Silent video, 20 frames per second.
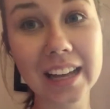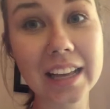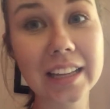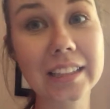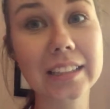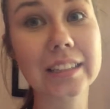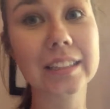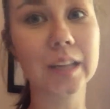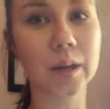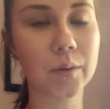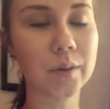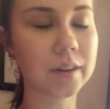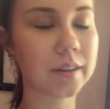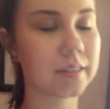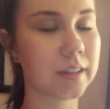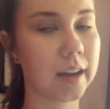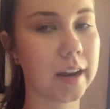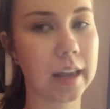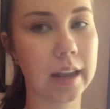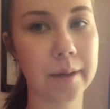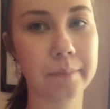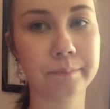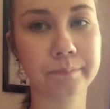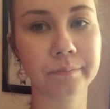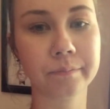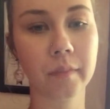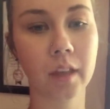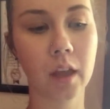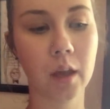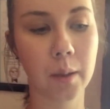is so exciting
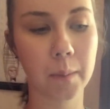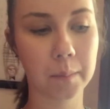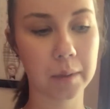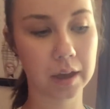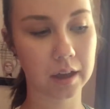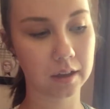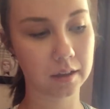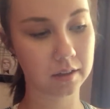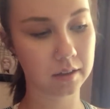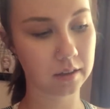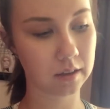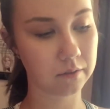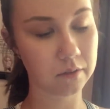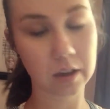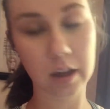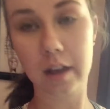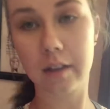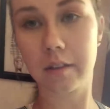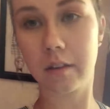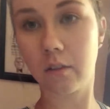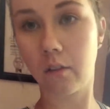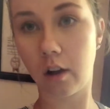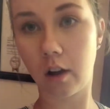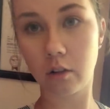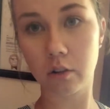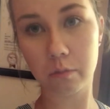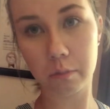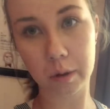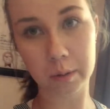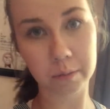because if you guys have
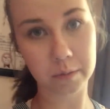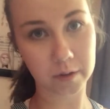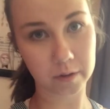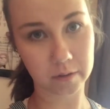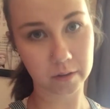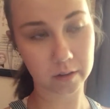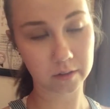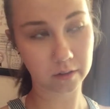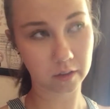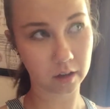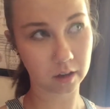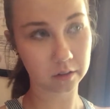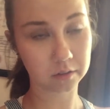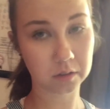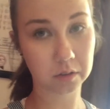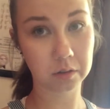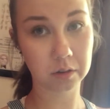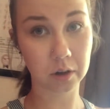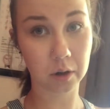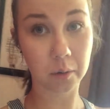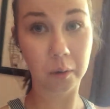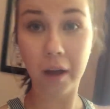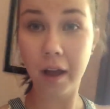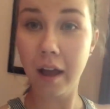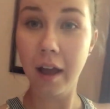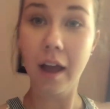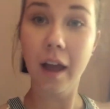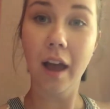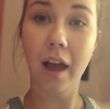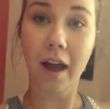watched my previous vlogs, you know
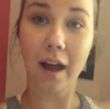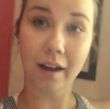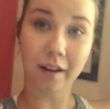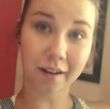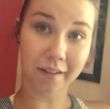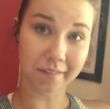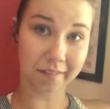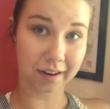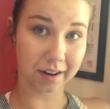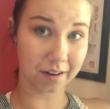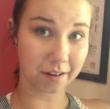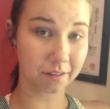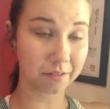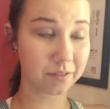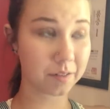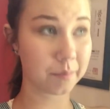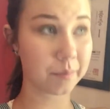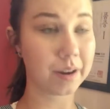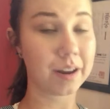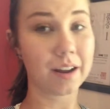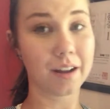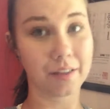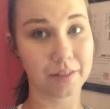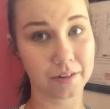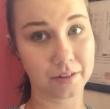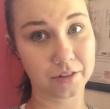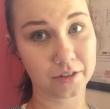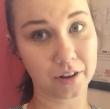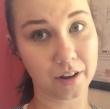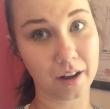I got laid off from my
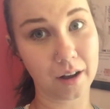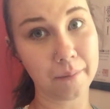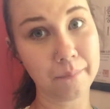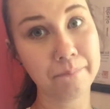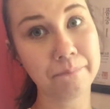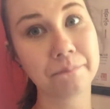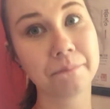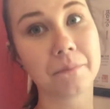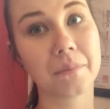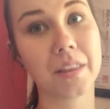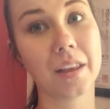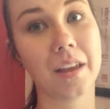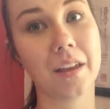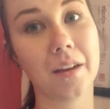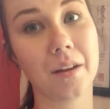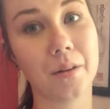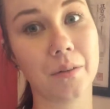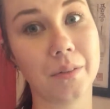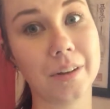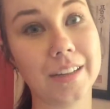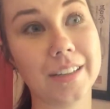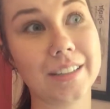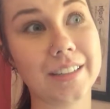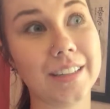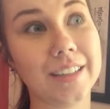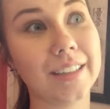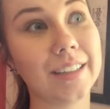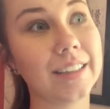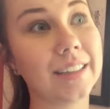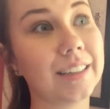other job, which
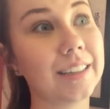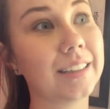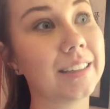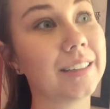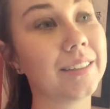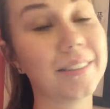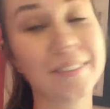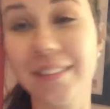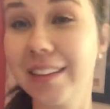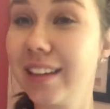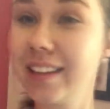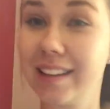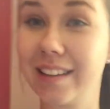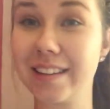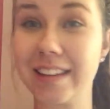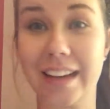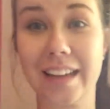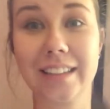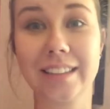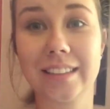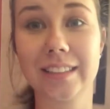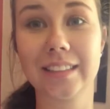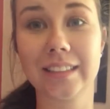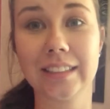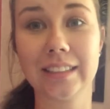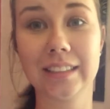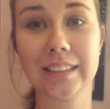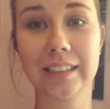really sucks.